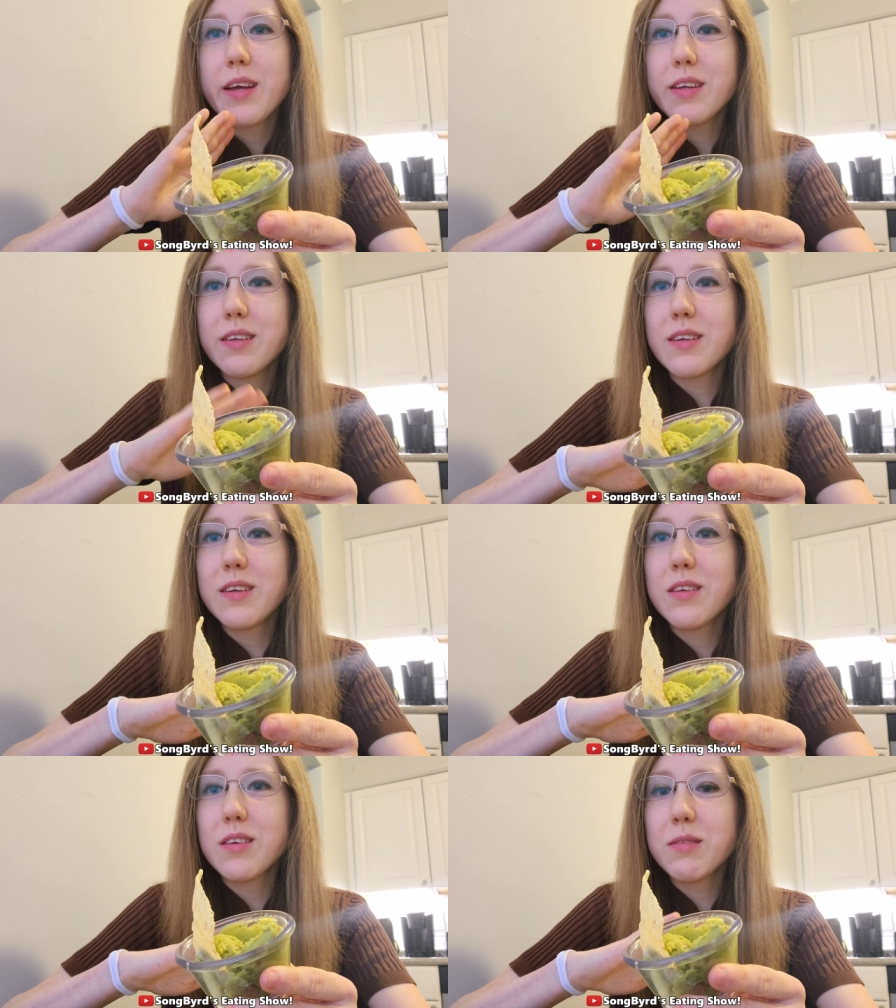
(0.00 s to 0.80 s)
it's
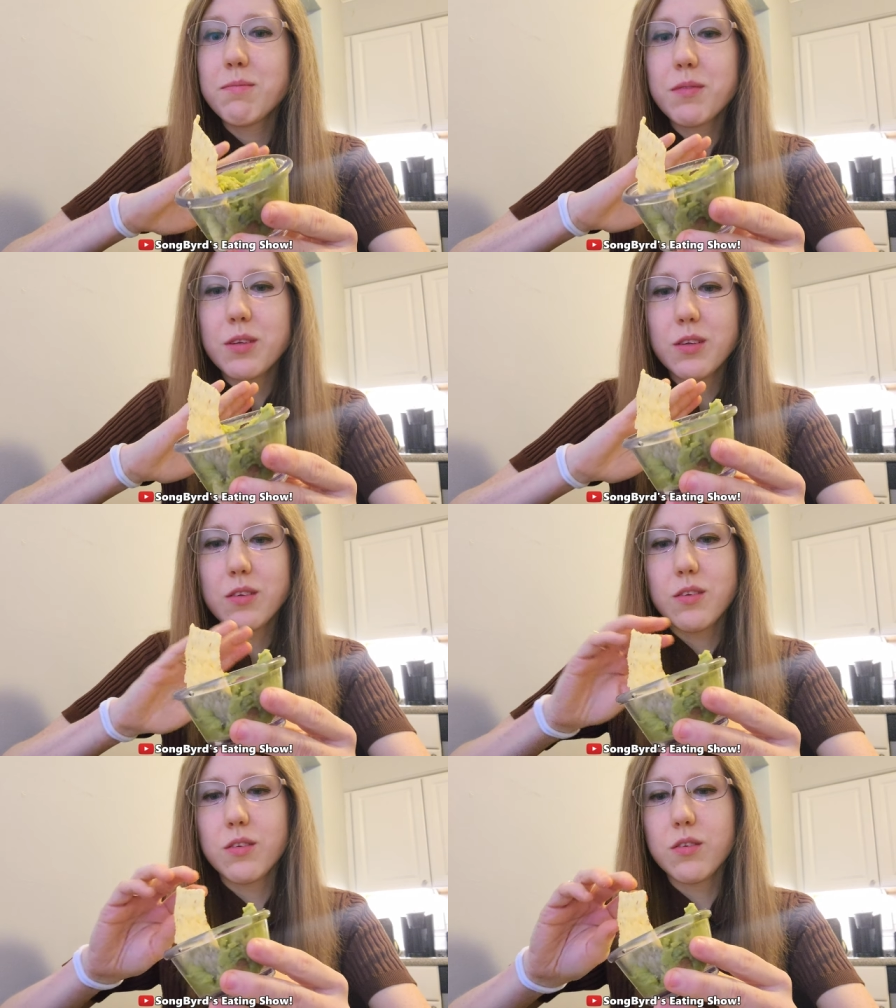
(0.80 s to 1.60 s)
easy,
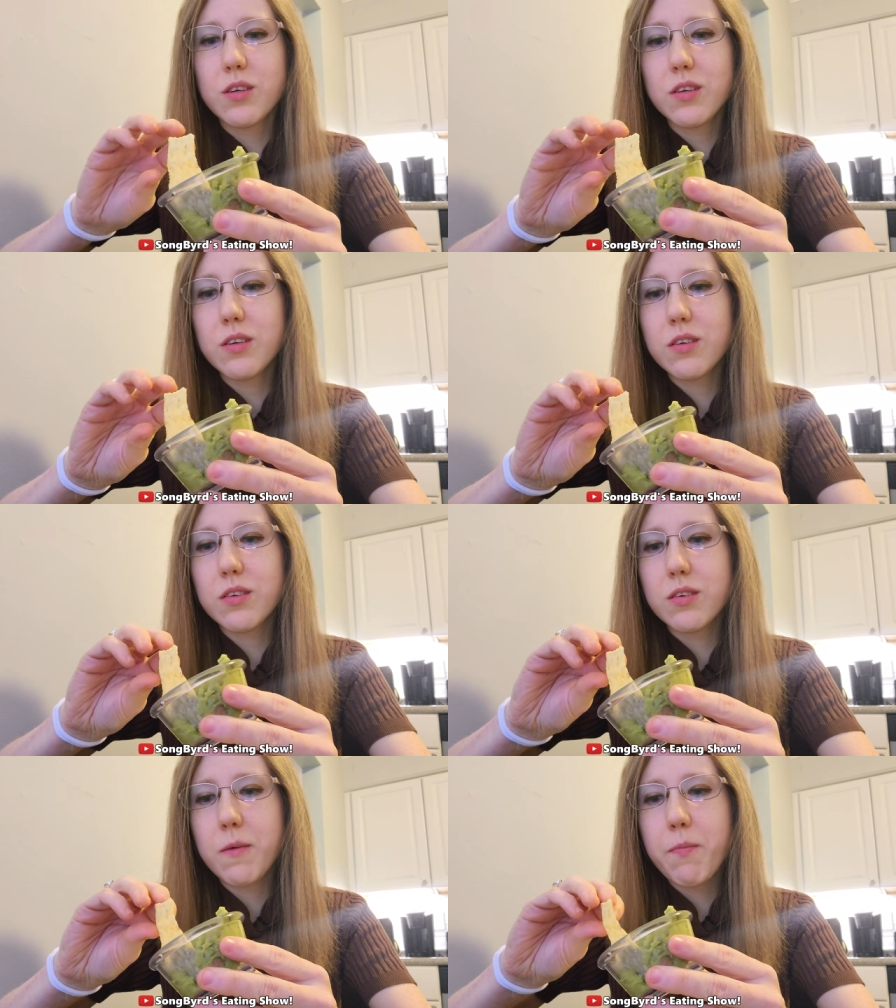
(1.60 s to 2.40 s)
it's
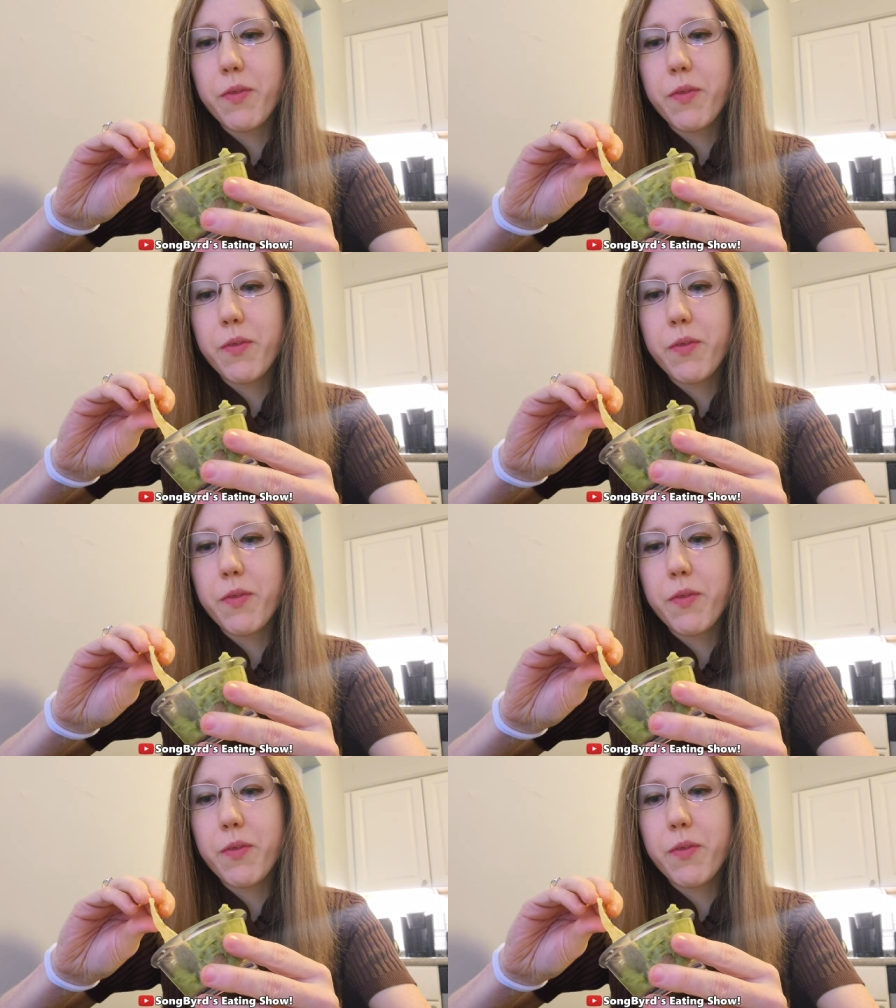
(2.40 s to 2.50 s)
delicious,